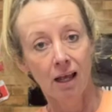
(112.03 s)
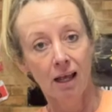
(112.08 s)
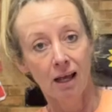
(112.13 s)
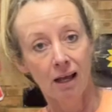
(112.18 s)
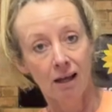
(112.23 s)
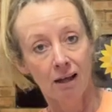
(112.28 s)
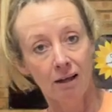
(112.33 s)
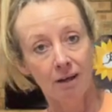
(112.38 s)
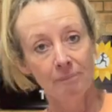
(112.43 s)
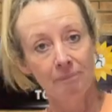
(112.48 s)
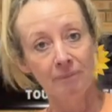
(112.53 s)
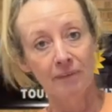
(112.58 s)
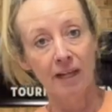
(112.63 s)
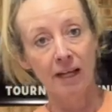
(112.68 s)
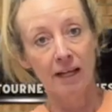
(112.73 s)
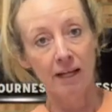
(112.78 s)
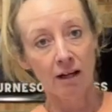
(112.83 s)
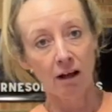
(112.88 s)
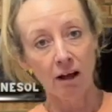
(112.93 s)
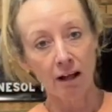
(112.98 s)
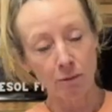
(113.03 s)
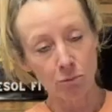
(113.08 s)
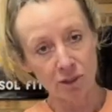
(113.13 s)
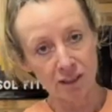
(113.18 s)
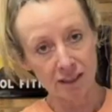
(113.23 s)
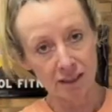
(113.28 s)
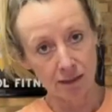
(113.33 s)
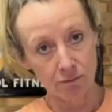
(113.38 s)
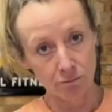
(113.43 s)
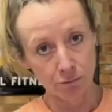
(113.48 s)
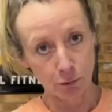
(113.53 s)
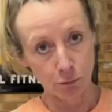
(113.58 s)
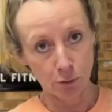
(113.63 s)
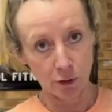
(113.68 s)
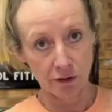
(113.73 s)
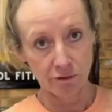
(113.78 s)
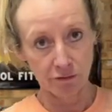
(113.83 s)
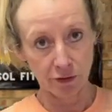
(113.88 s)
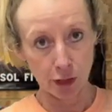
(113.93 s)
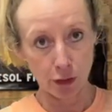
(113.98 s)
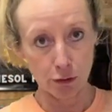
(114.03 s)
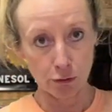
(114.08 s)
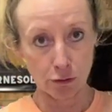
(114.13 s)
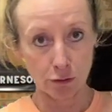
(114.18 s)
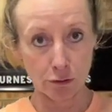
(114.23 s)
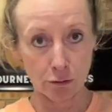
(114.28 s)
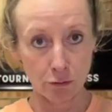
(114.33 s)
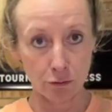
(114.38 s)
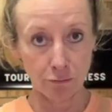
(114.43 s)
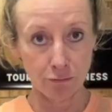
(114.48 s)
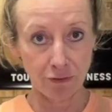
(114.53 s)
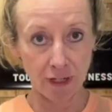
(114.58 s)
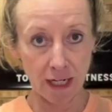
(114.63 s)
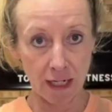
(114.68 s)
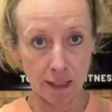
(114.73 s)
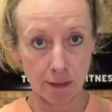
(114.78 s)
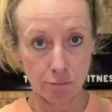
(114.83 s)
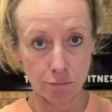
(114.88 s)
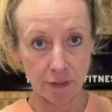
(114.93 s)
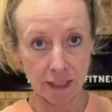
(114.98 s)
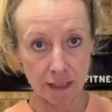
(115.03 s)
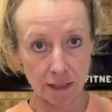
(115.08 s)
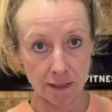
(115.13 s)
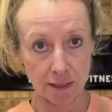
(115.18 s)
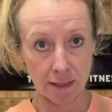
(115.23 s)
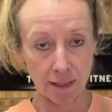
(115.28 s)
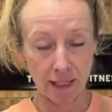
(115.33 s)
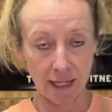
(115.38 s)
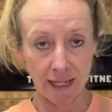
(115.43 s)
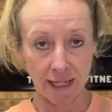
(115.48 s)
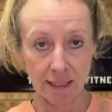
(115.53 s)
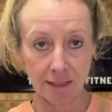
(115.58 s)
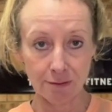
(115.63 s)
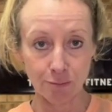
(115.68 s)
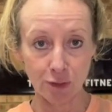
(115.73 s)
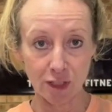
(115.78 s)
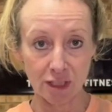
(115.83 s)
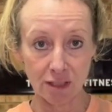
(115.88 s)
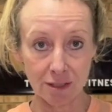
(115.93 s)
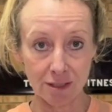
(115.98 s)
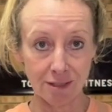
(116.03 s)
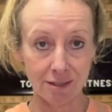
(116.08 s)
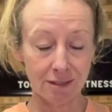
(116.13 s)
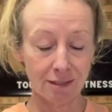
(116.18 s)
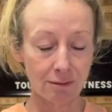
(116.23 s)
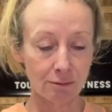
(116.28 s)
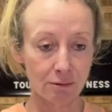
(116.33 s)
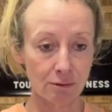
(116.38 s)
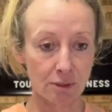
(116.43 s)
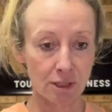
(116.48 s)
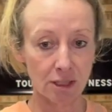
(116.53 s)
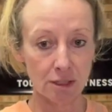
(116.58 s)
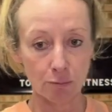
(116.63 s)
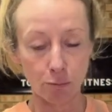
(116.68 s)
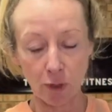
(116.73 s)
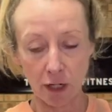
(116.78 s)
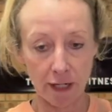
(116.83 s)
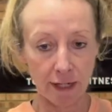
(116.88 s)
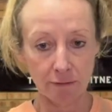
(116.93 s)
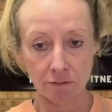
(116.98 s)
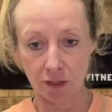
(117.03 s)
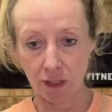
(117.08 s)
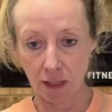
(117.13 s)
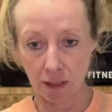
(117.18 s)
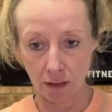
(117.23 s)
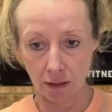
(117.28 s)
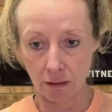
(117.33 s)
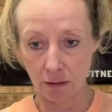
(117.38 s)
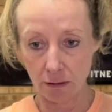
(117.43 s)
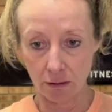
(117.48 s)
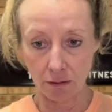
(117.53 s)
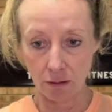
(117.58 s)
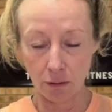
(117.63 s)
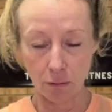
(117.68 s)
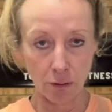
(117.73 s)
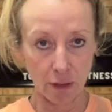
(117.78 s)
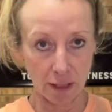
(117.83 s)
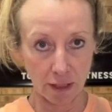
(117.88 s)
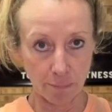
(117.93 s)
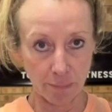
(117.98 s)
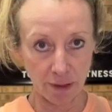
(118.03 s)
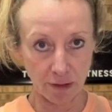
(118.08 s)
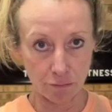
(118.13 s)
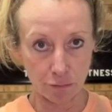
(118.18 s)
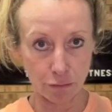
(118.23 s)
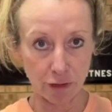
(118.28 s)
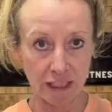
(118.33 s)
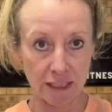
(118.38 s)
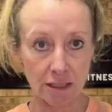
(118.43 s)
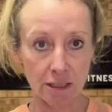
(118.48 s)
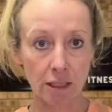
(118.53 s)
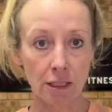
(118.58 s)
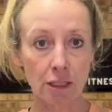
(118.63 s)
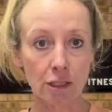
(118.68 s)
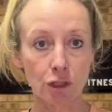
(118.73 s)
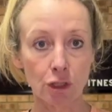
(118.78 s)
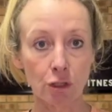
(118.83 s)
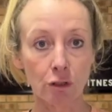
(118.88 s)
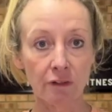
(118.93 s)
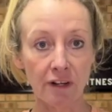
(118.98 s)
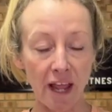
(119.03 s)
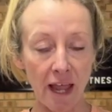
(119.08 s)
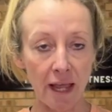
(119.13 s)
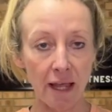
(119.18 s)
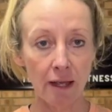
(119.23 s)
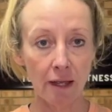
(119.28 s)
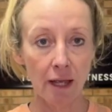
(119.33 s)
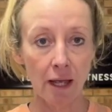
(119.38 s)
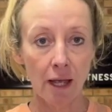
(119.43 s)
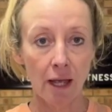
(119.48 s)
And I was sent for one of those fairly recently, which is why I've done quite a bit of research on it.